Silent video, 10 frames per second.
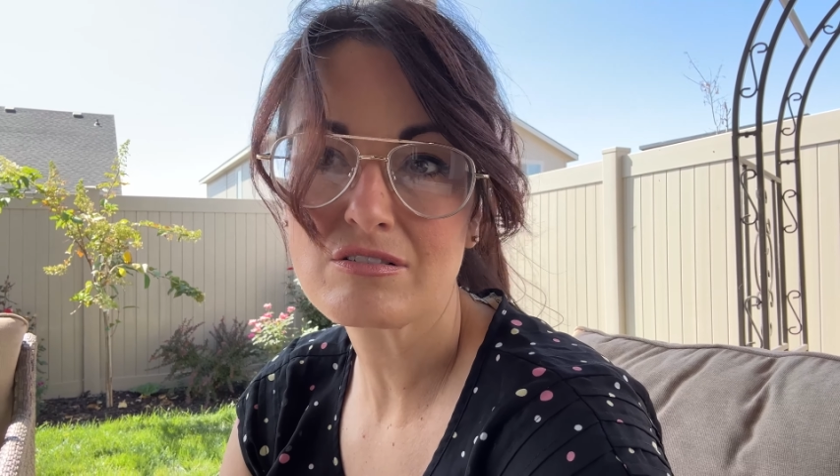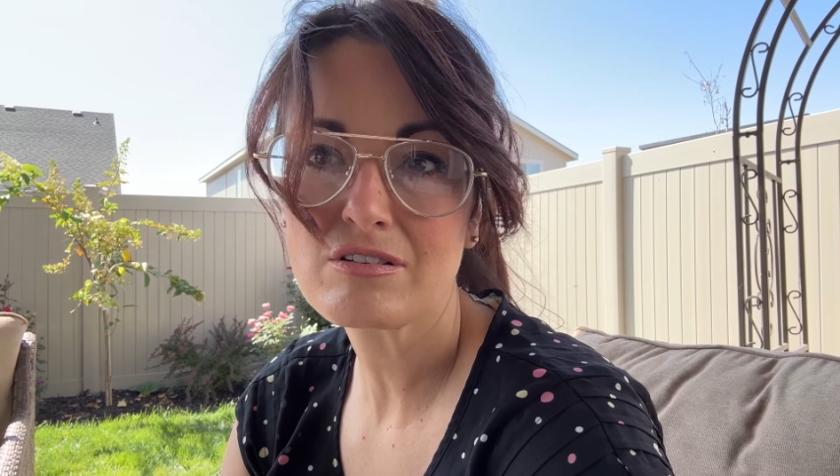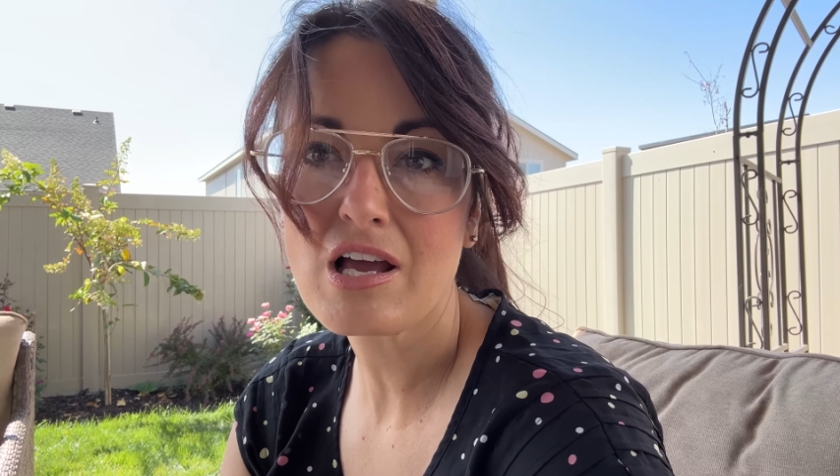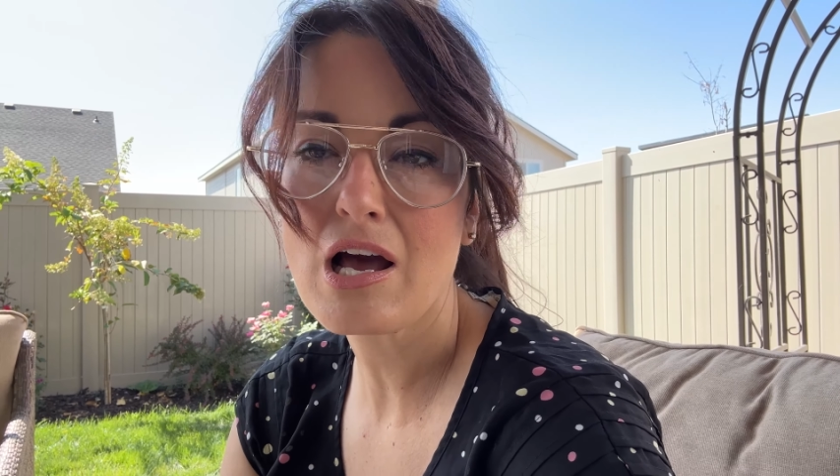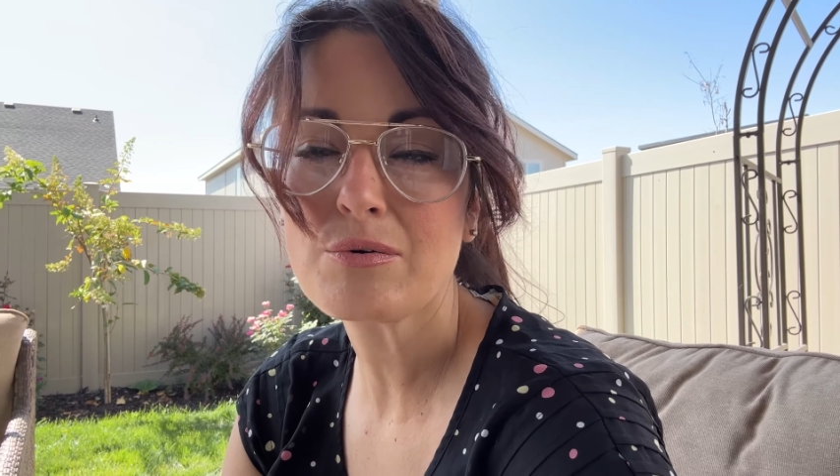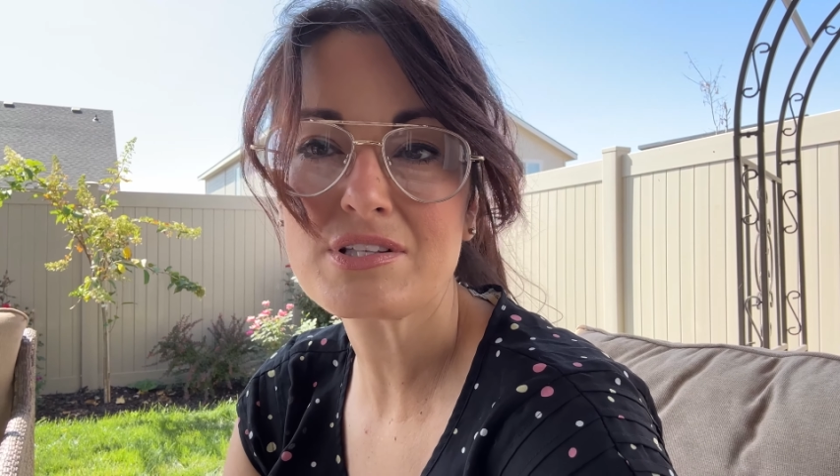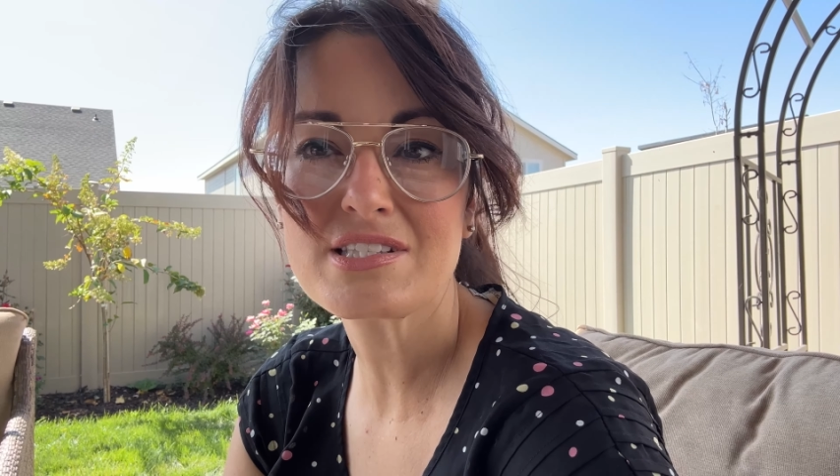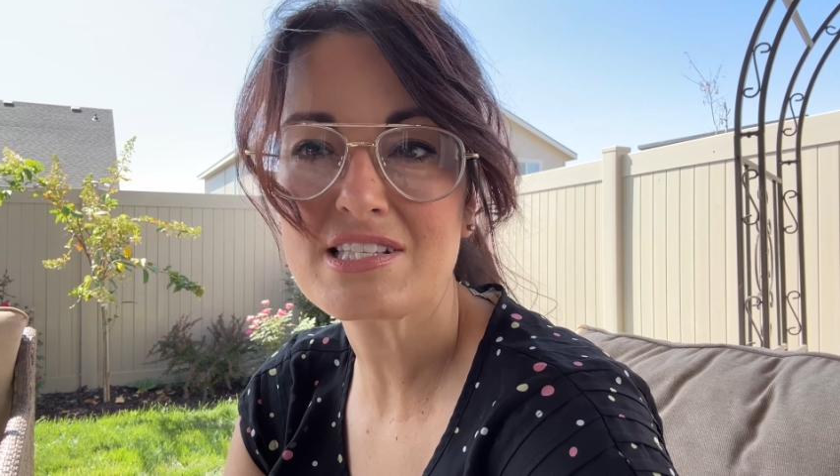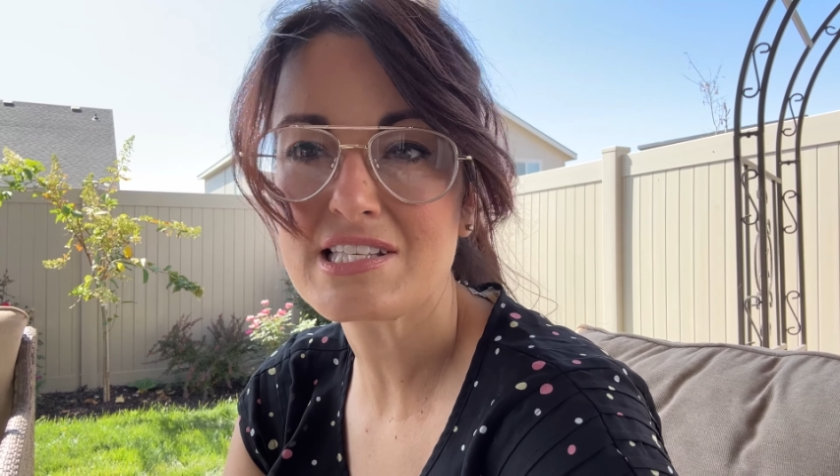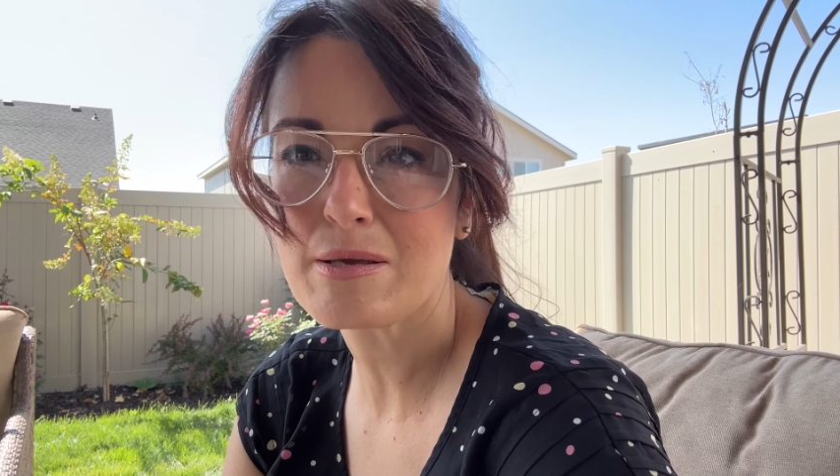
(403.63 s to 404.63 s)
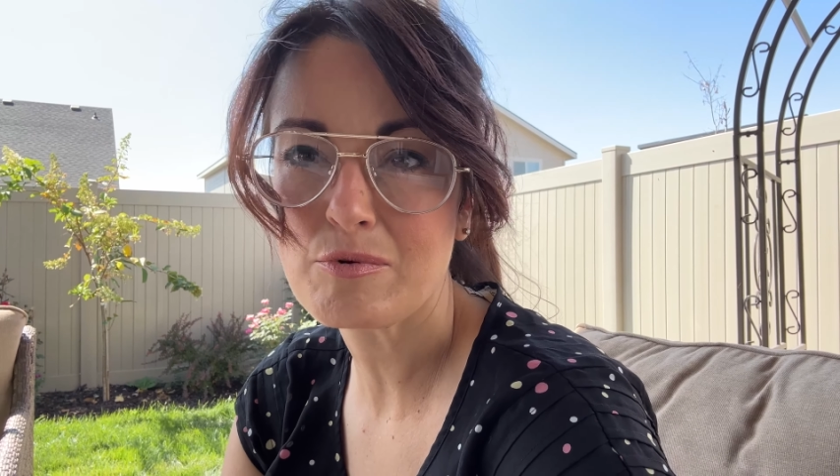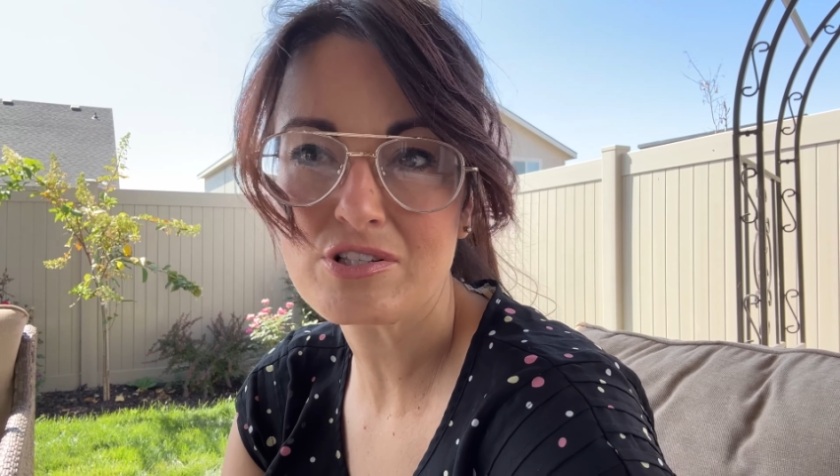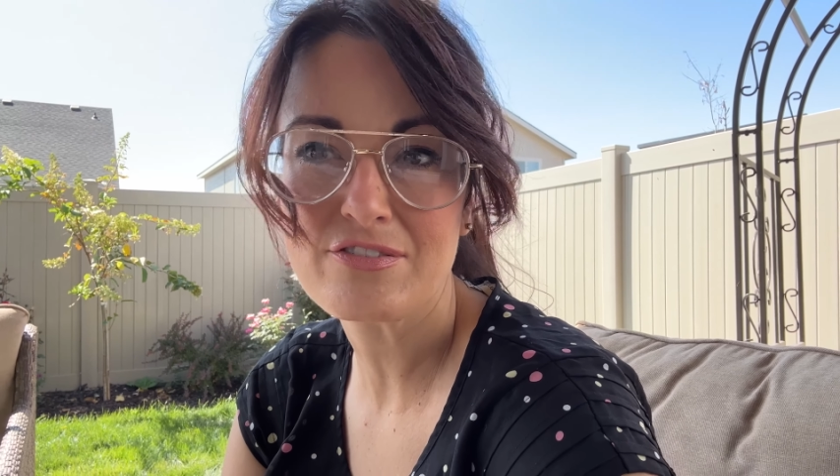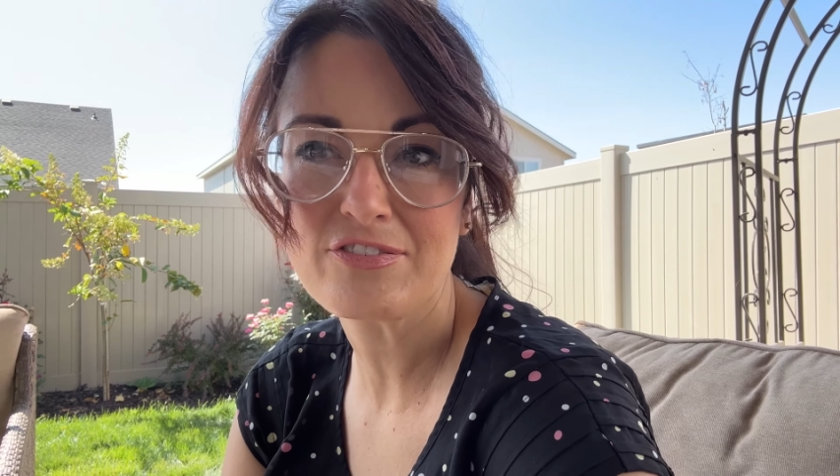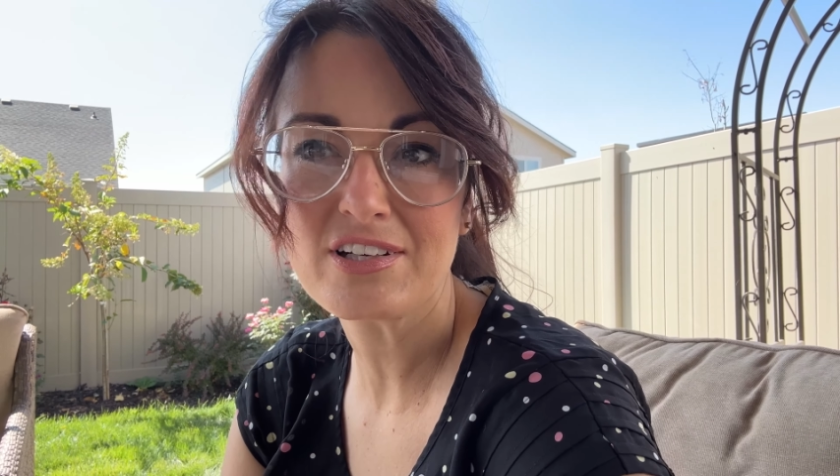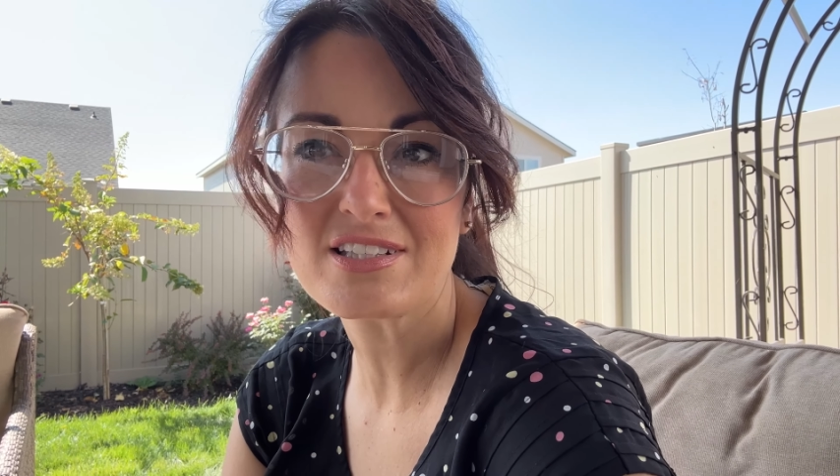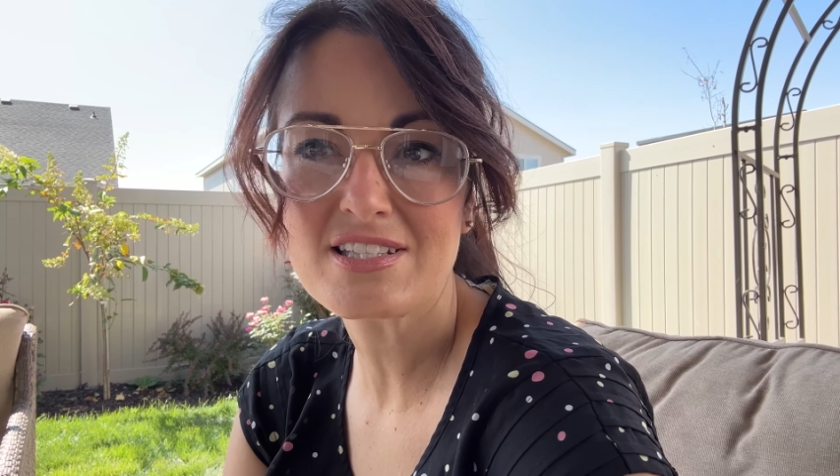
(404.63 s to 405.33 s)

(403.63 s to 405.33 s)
how it's the same or different.